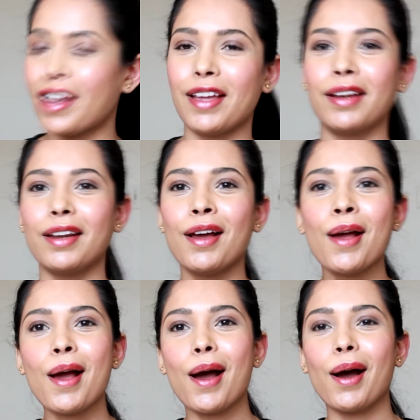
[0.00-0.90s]
and
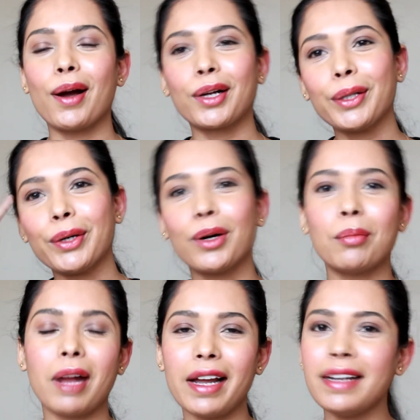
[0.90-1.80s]
a clearer
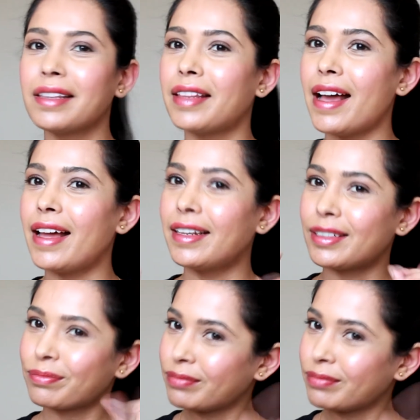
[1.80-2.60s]
mind, then